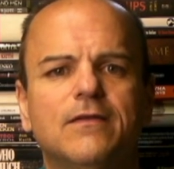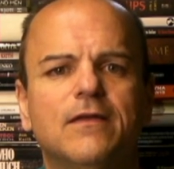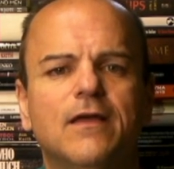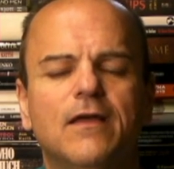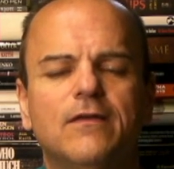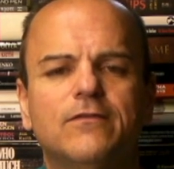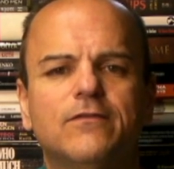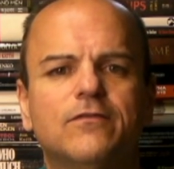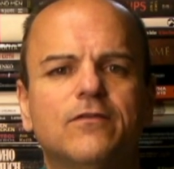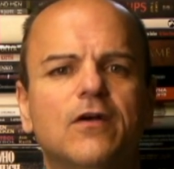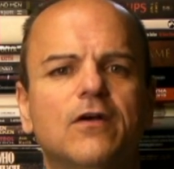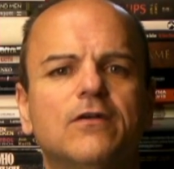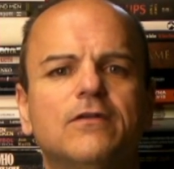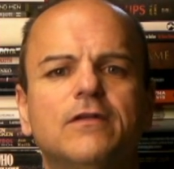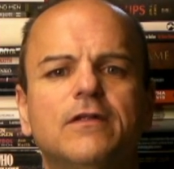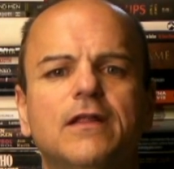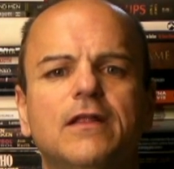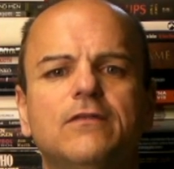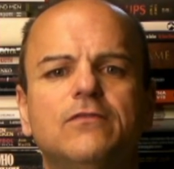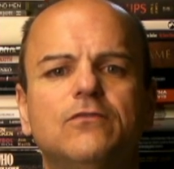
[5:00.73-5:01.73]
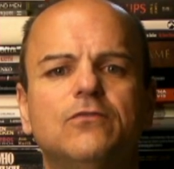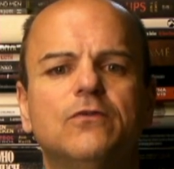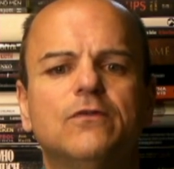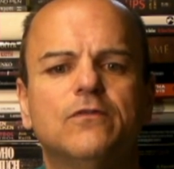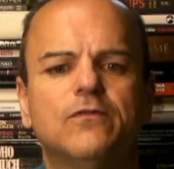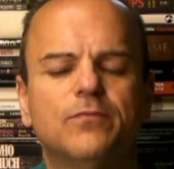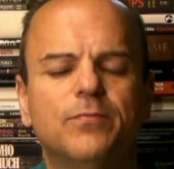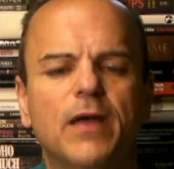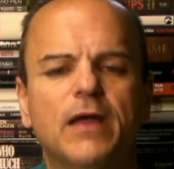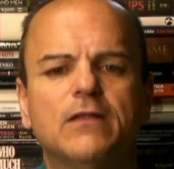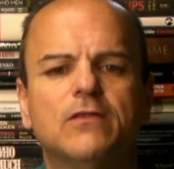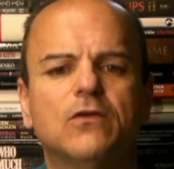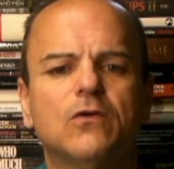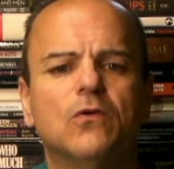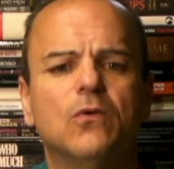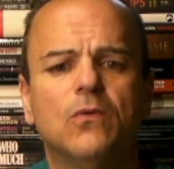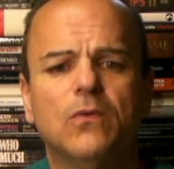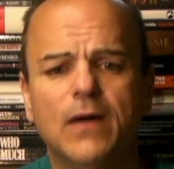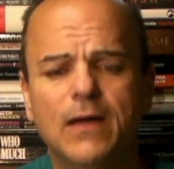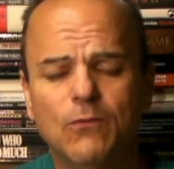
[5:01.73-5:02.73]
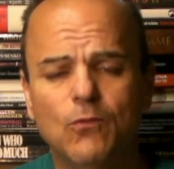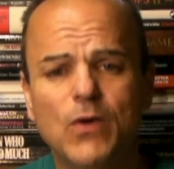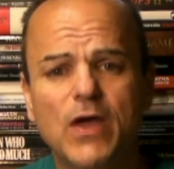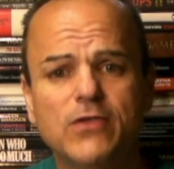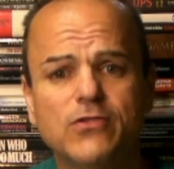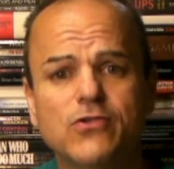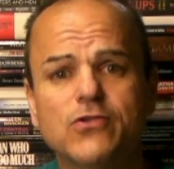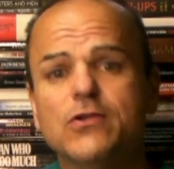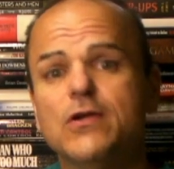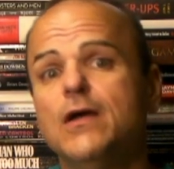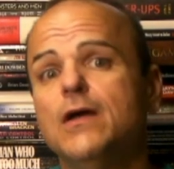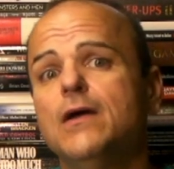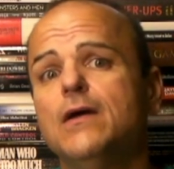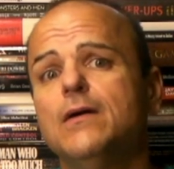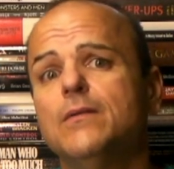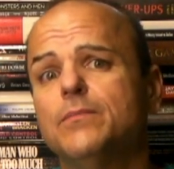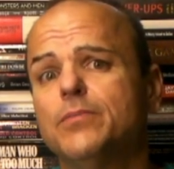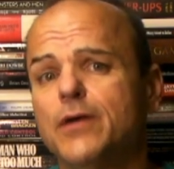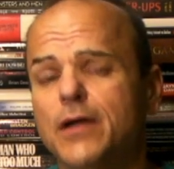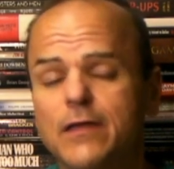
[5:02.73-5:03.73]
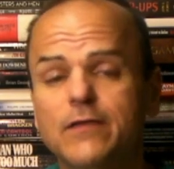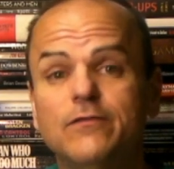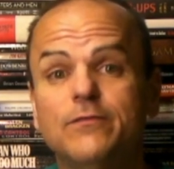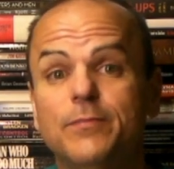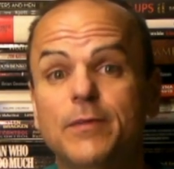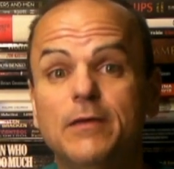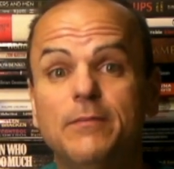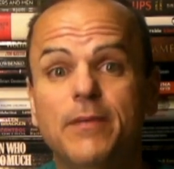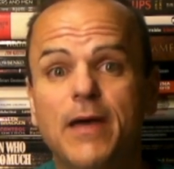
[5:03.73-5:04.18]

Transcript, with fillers: has turned it into a spectacle. Which brings me